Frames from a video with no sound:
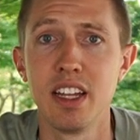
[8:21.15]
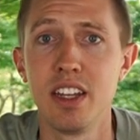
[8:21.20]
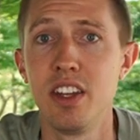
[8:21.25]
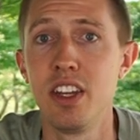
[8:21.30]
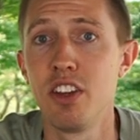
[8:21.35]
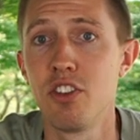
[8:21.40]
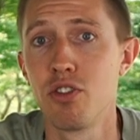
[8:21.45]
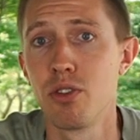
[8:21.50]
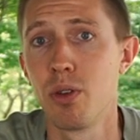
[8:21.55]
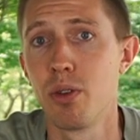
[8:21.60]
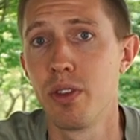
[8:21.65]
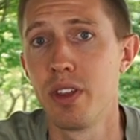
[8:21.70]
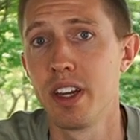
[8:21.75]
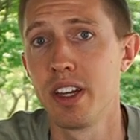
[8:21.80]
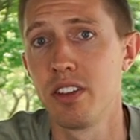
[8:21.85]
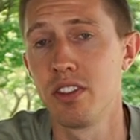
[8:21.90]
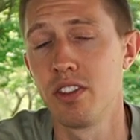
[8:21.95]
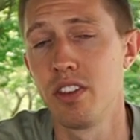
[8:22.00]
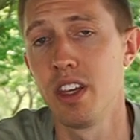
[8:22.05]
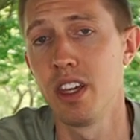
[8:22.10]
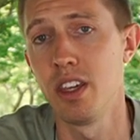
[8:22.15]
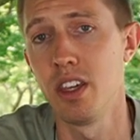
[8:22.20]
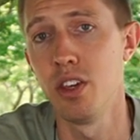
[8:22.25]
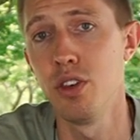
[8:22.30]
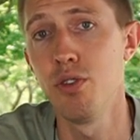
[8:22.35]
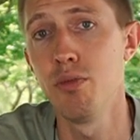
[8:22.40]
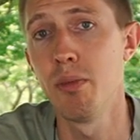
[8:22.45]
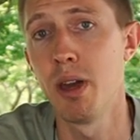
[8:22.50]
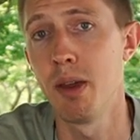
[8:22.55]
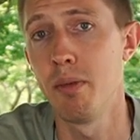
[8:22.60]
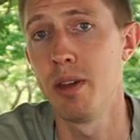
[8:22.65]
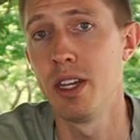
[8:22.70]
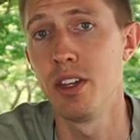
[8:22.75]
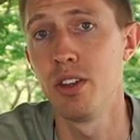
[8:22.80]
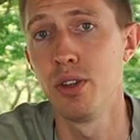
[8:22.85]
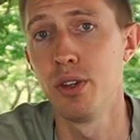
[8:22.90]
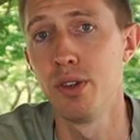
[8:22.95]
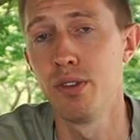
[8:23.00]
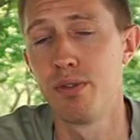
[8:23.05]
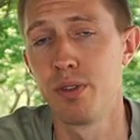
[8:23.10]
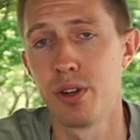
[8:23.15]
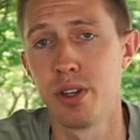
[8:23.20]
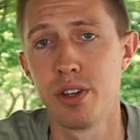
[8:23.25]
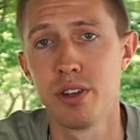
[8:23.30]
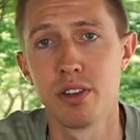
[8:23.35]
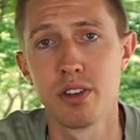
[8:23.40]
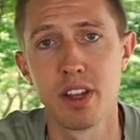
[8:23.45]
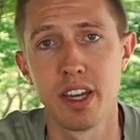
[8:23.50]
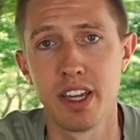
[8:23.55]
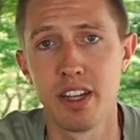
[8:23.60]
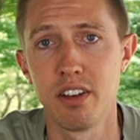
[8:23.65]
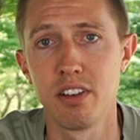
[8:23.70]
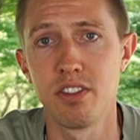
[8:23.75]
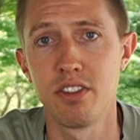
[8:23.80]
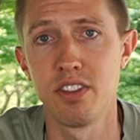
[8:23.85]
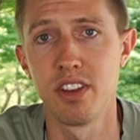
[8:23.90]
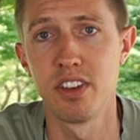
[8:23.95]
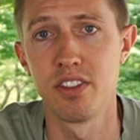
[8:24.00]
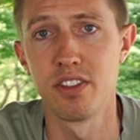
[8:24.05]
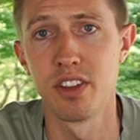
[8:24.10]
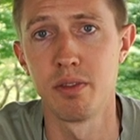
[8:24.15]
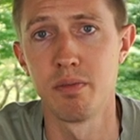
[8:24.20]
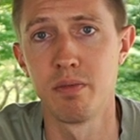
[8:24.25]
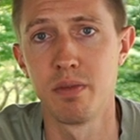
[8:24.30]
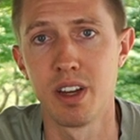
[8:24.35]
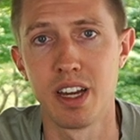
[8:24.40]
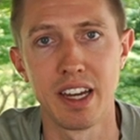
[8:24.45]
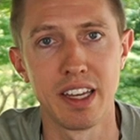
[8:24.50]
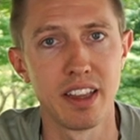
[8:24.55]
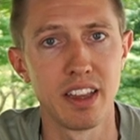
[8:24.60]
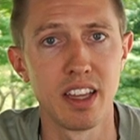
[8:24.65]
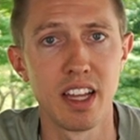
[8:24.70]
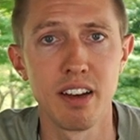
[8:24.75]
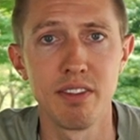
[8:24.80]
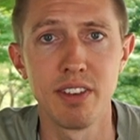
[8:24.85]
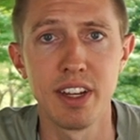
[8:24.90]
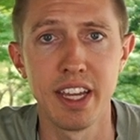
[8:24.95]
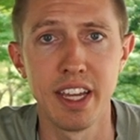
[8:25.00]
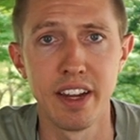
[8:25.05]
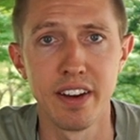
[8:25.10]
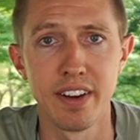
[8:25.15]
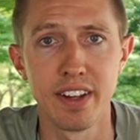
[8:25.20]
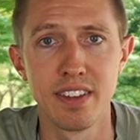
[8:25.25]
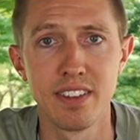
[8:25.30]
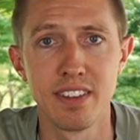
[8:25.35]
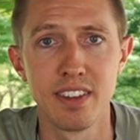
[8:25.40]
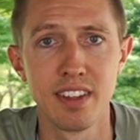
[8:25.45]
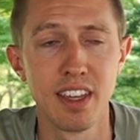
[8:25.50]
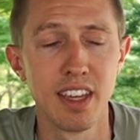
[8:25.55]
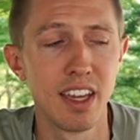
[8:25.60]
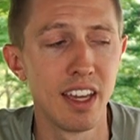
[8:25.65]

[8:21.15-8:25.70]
additional things that you maybe do for your lanyard system, I'd love to hear it.